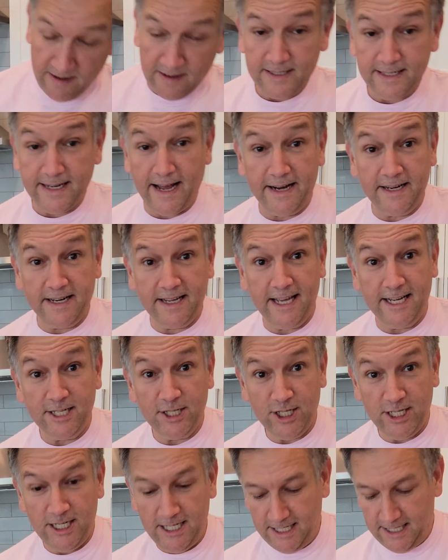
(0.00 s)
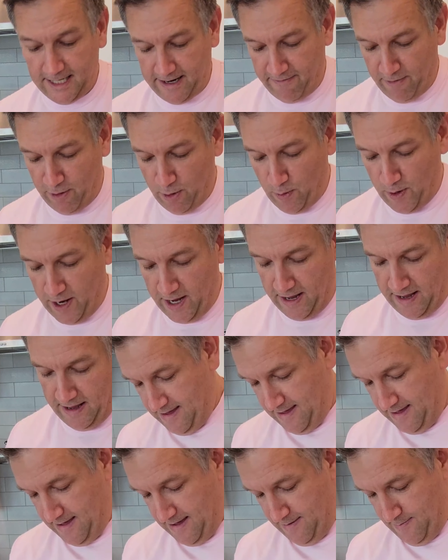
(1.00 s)
Starting to get cheese everywhere.
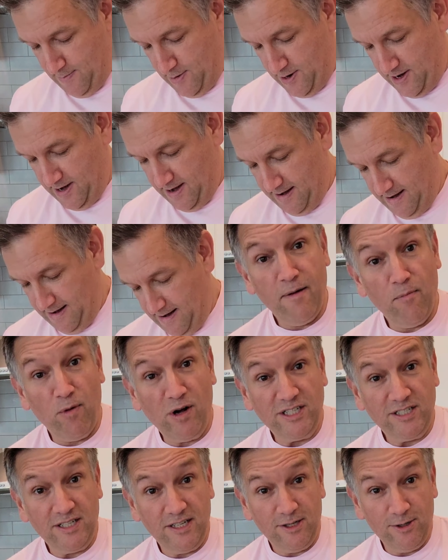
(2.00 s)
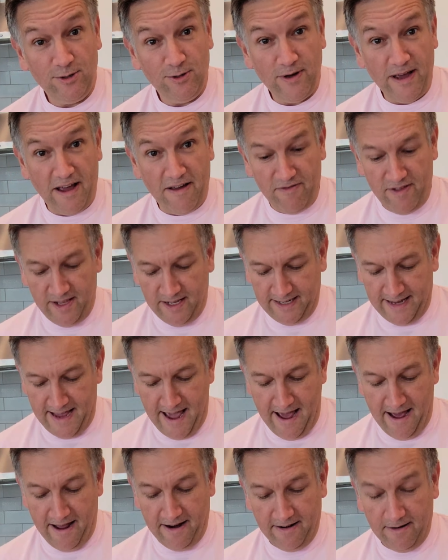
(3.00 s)
Come on. And once you do have this
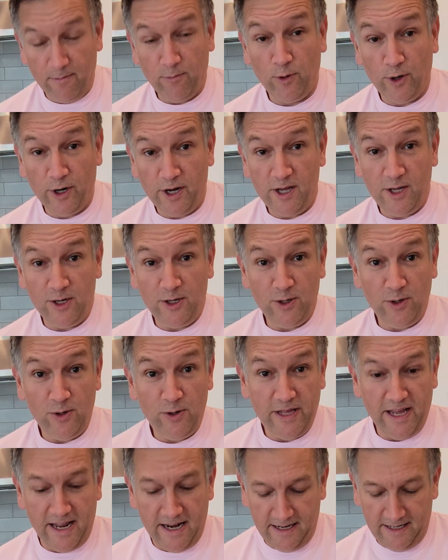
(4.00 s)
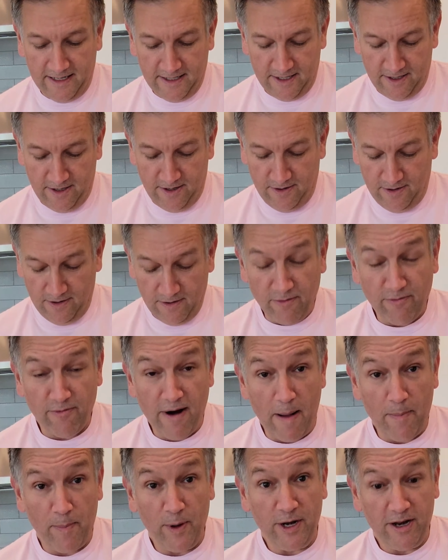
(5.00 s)
out, what you do then is you
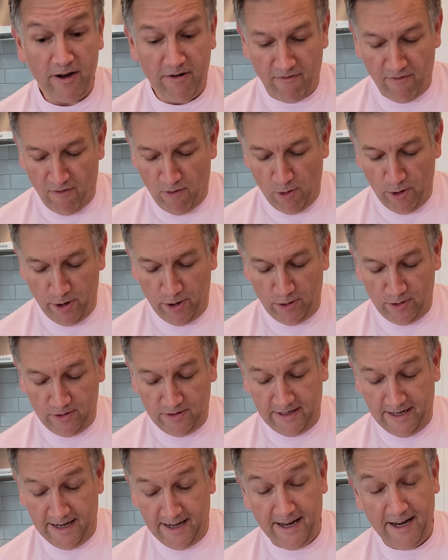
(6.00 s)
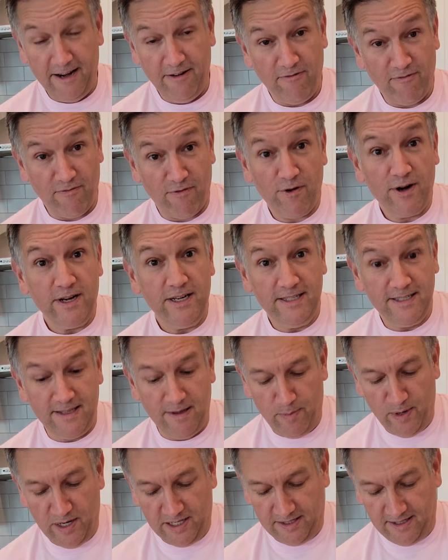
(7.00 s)
wrap it in foil and freeze the
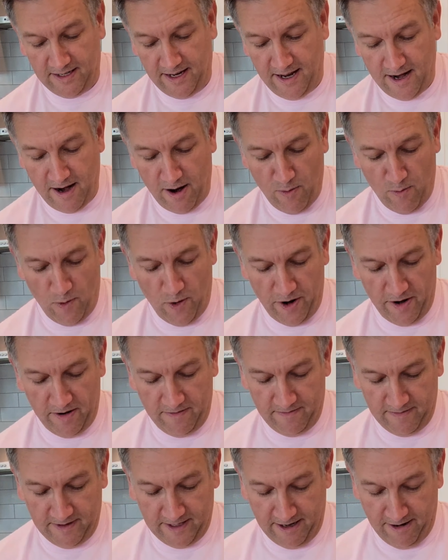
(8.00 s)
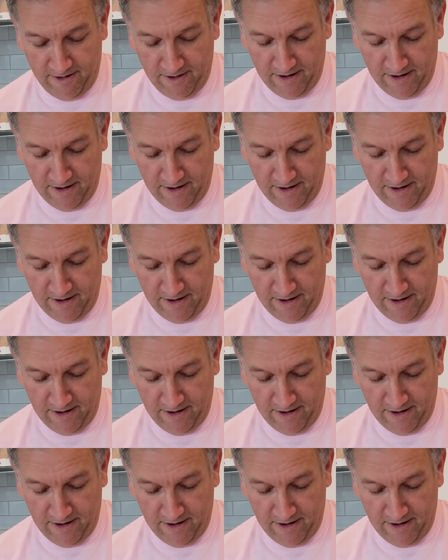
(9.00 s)
bits that you don't want, so